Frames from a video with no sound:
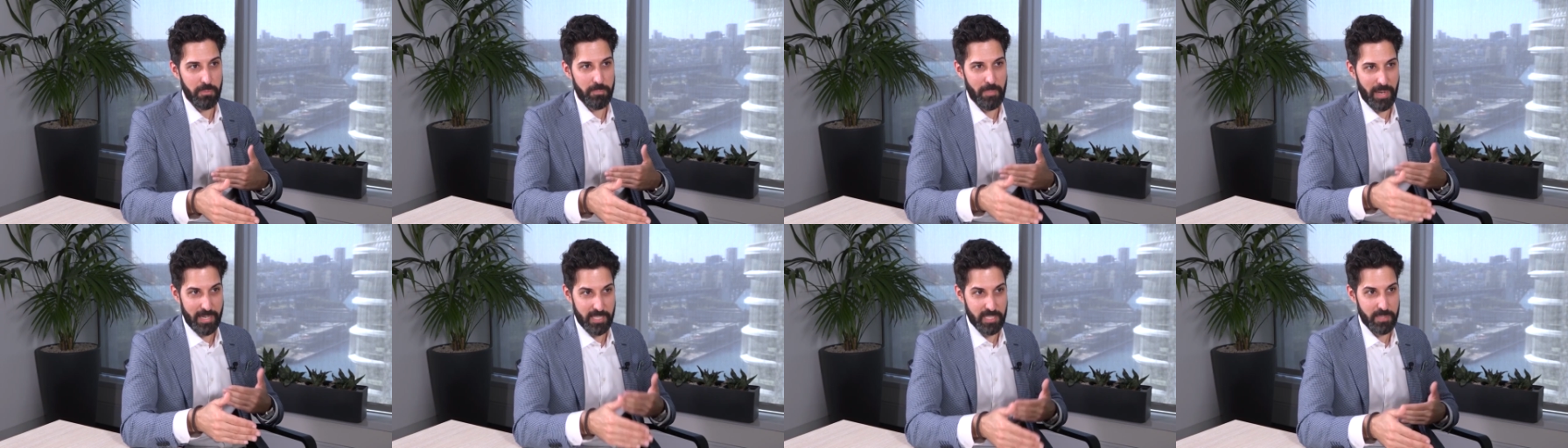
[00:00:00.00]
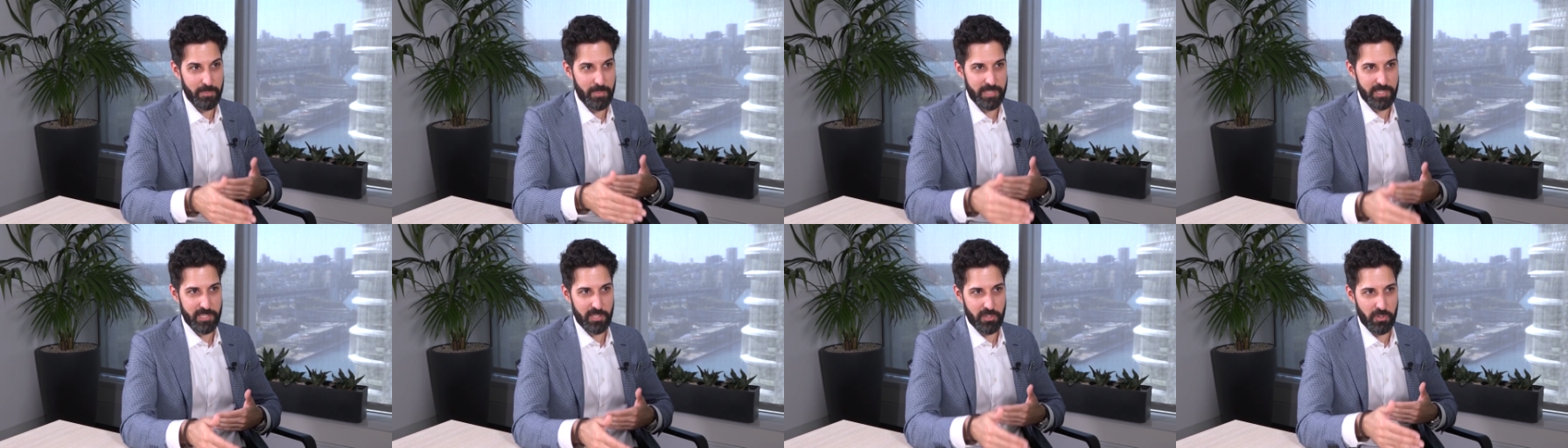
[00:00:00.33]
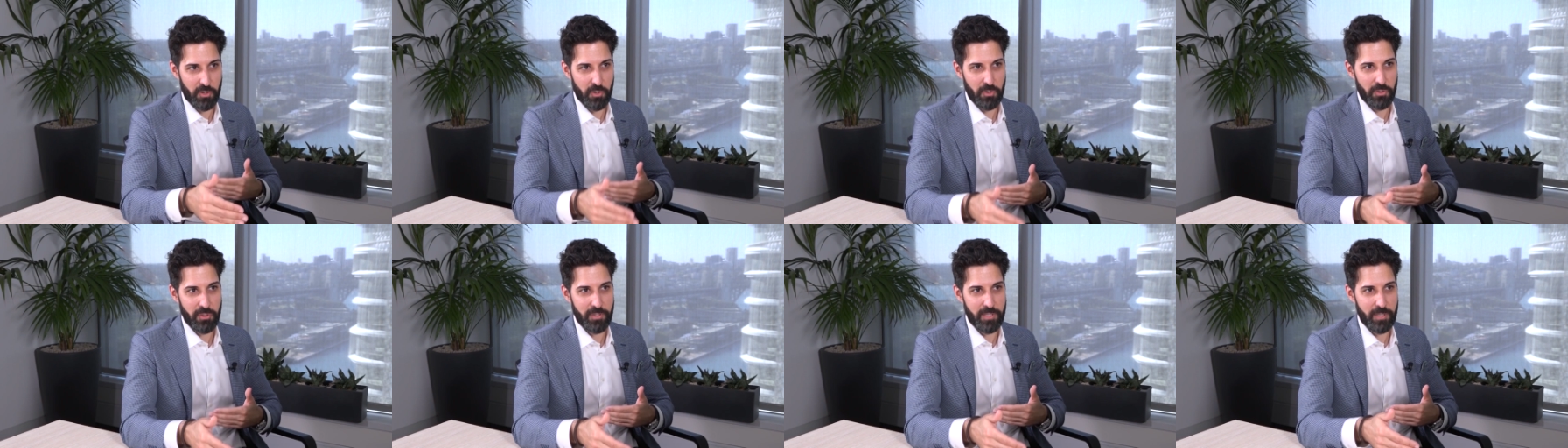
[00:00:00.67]
maximizing
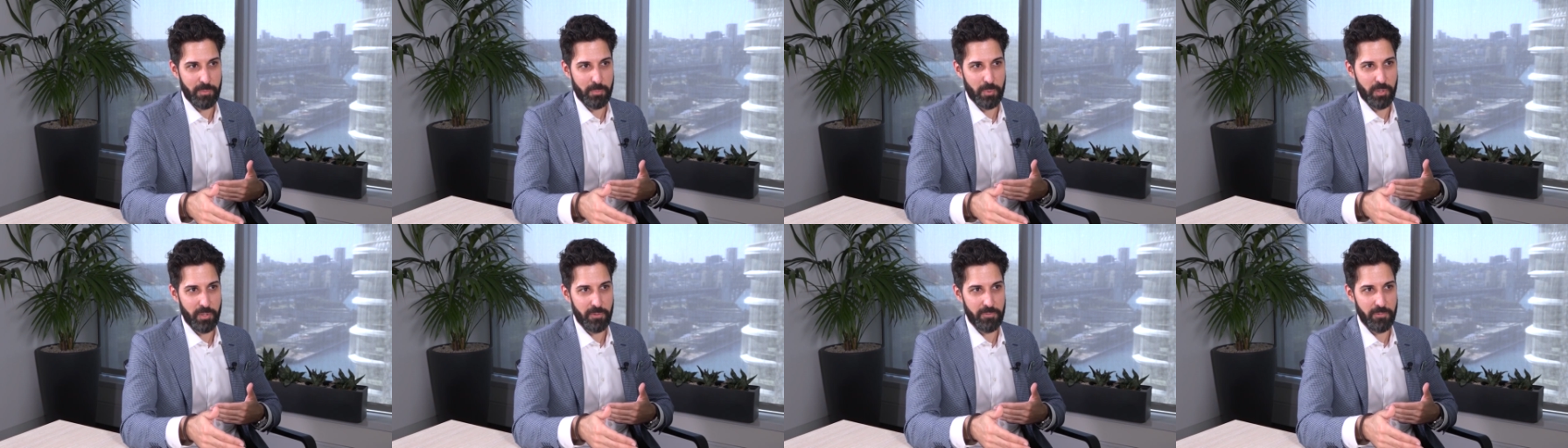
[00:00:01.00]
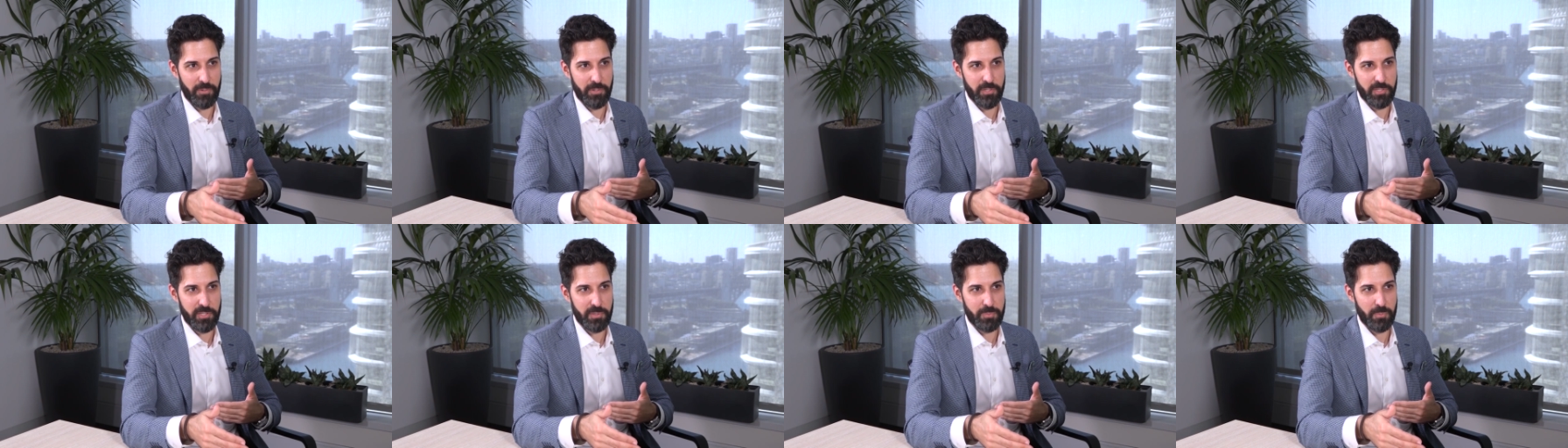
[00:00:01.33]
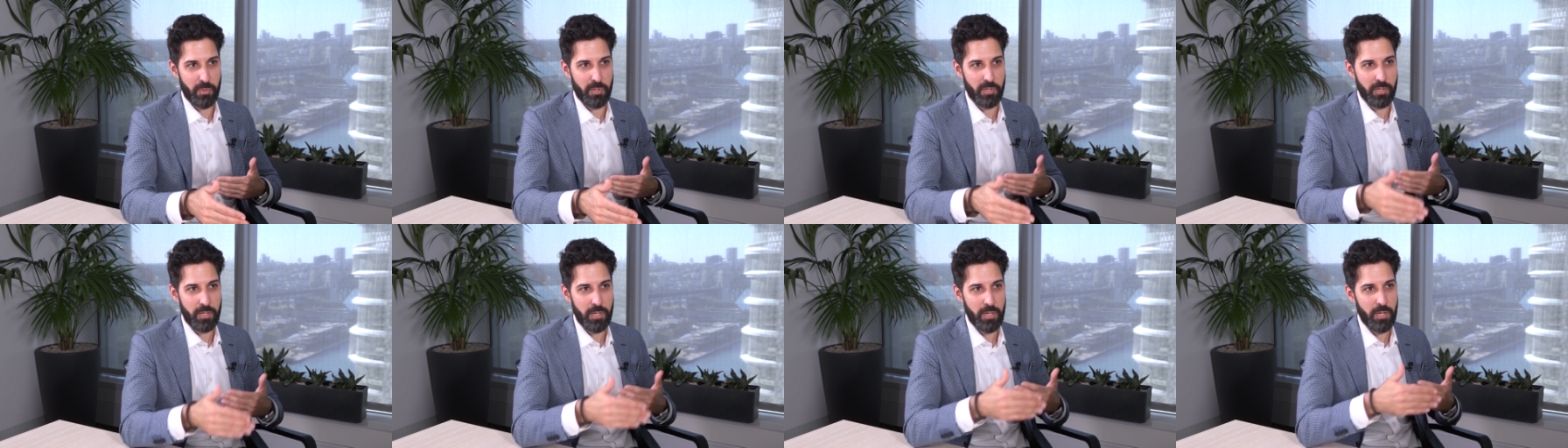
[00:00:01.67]
growth in their portfolios
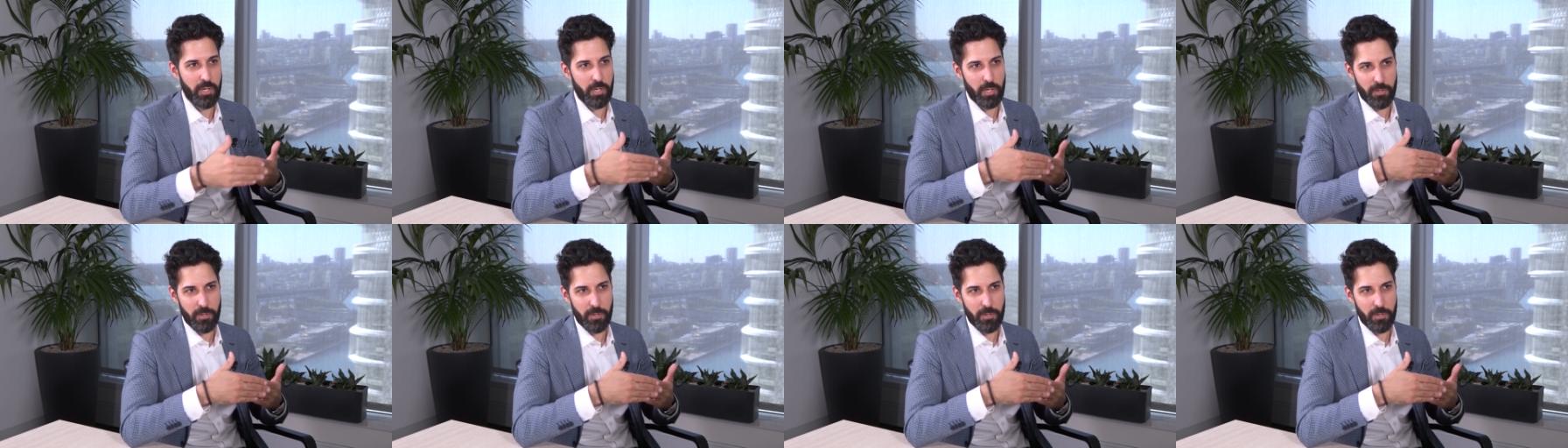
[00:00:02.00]
more,